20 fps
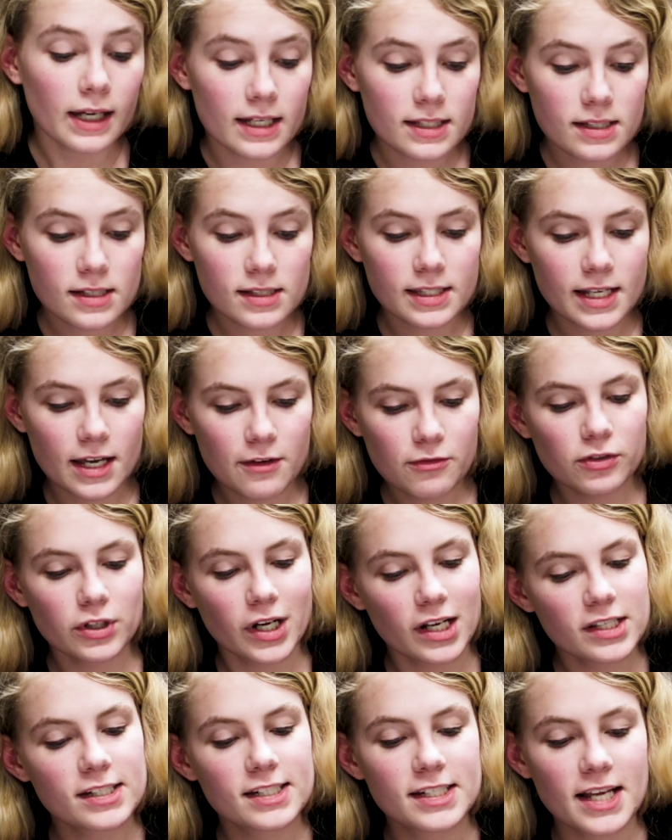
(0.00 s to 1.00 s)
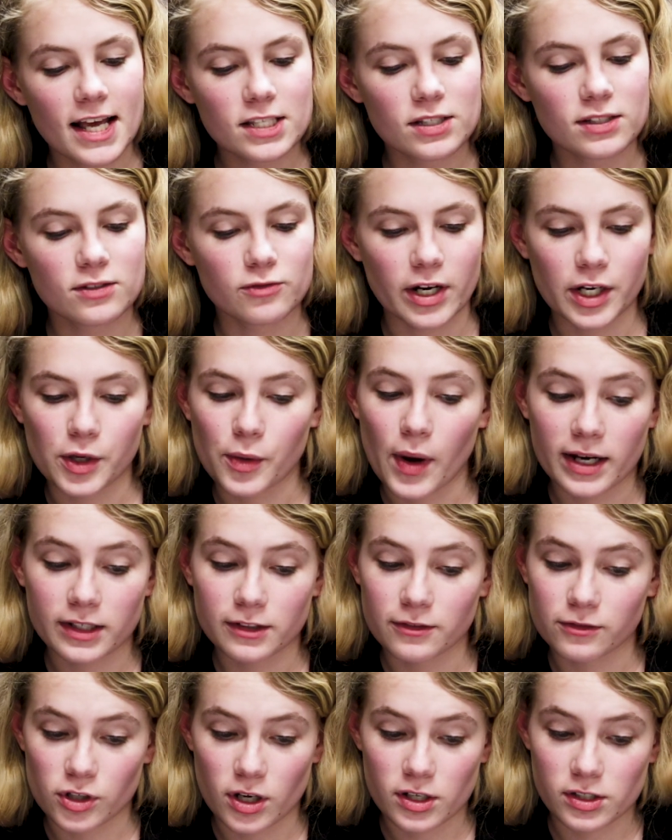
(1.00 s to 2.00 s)
Is it safe for us to test
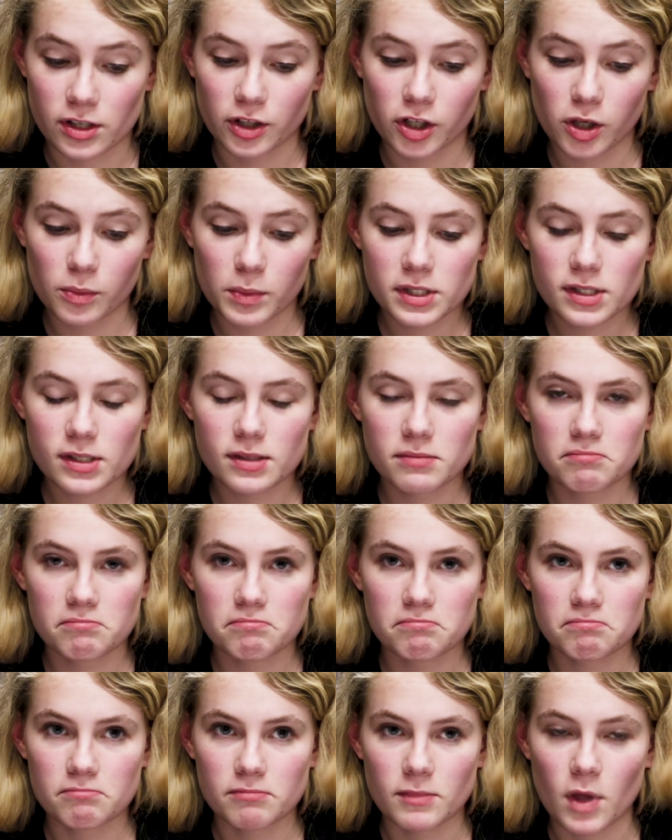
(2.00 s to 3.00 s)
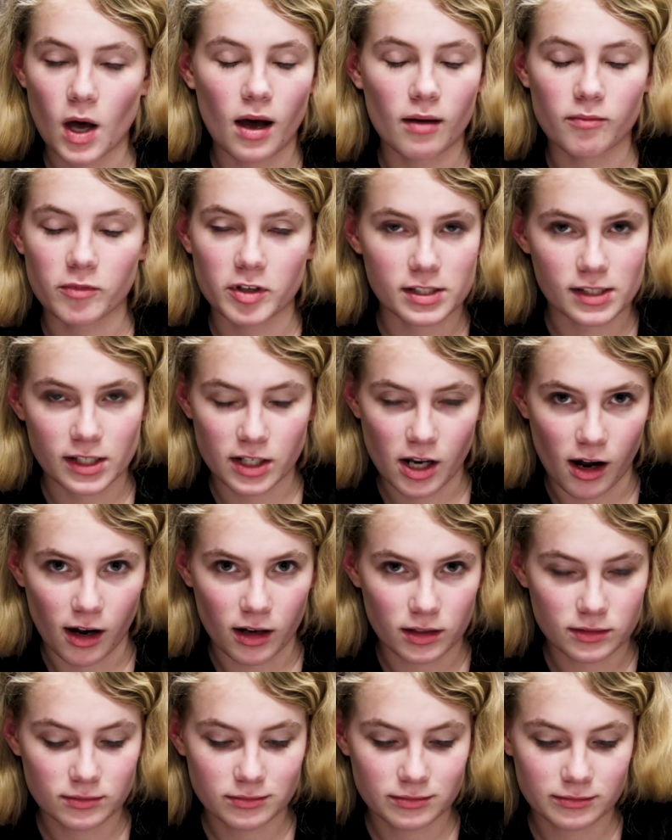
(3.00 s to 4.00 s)
radioactive drugs on humans? Obviously
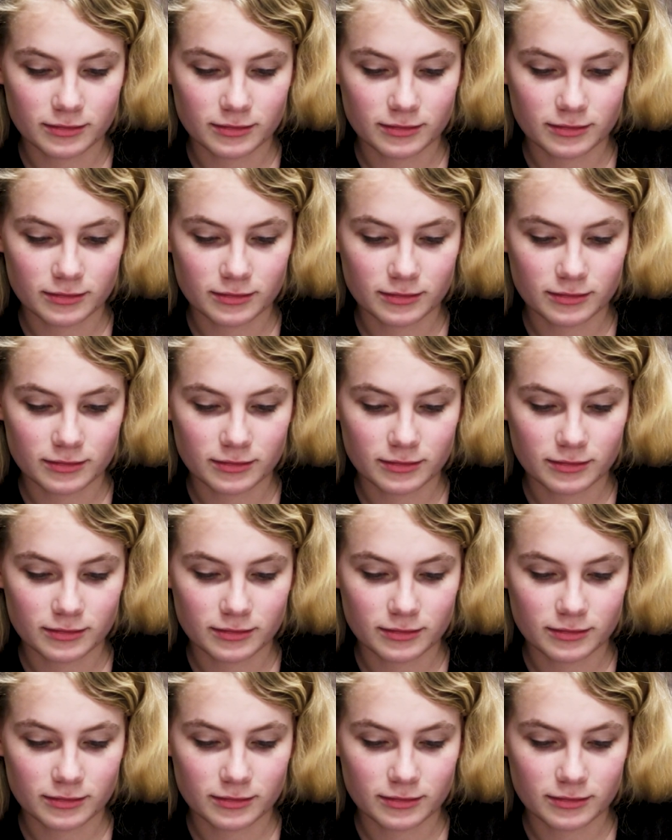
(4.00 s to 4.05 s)
not.